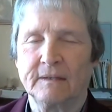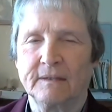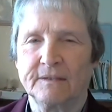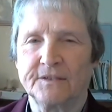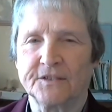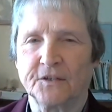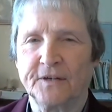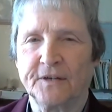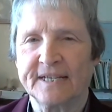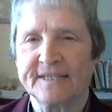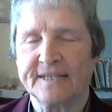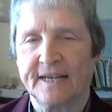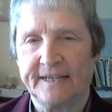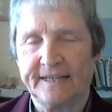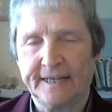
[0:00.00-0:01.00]
So as
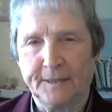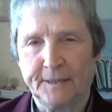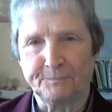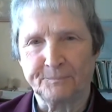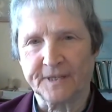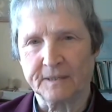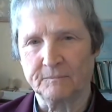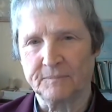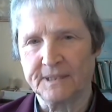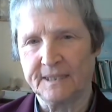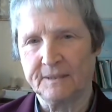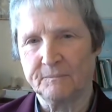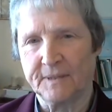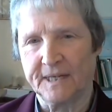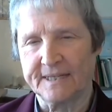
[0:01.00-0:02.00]
I
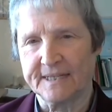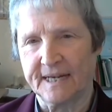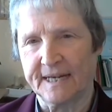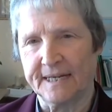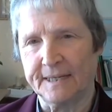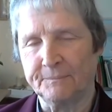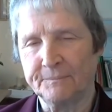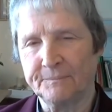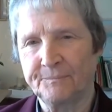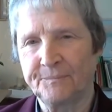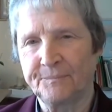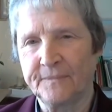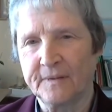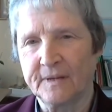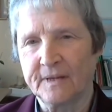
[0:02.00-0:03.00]
complete my time
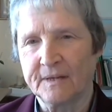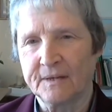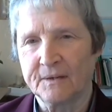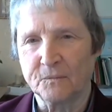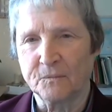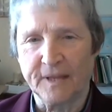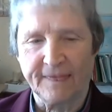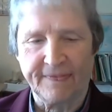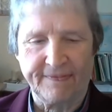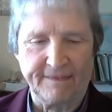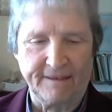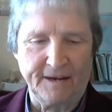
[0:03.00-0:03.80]
with